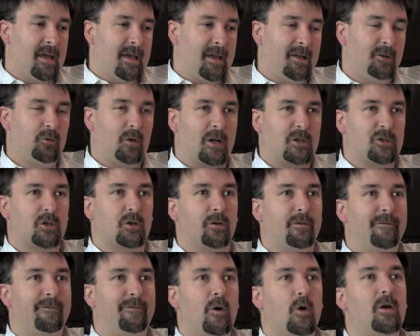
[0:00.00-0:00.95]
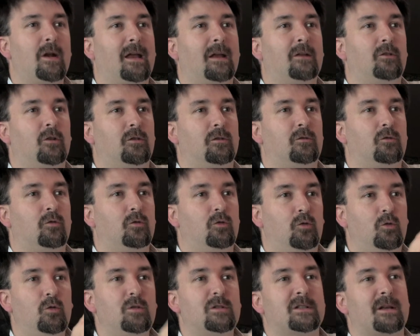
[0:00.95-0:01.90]
into actually converting to
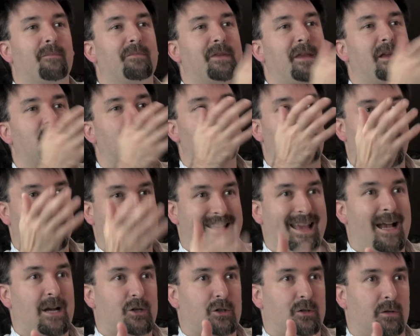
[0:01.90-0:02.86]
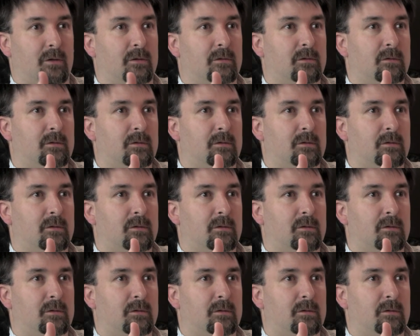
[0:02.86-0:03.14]
do something transactional,